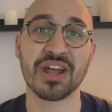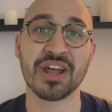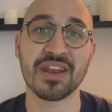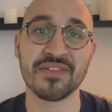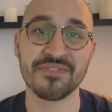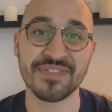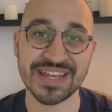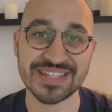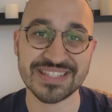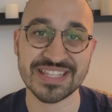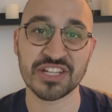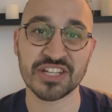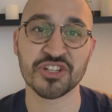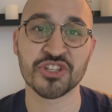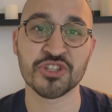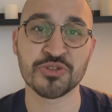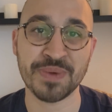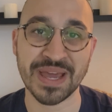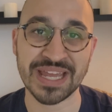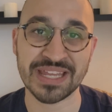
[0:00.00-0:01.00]
you're not investing,
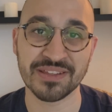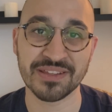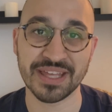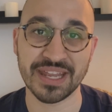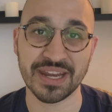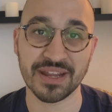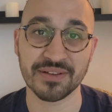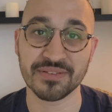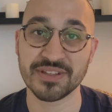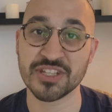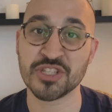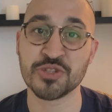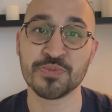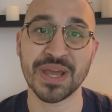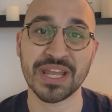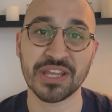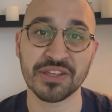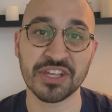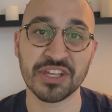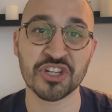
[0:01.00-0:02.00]
you're speculating.
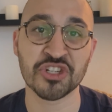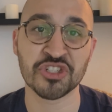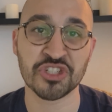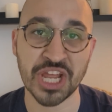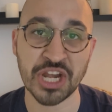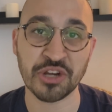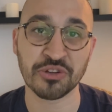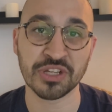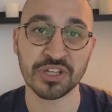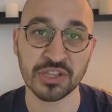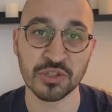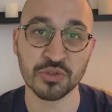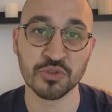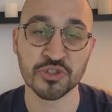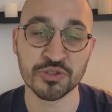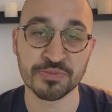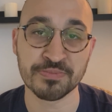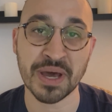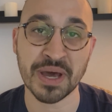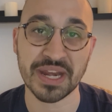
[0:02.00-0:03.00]
Speculators generally
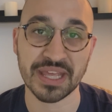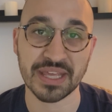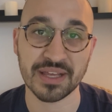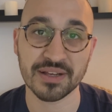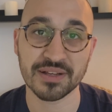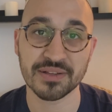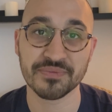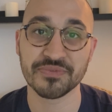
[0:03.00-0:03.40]
lose money.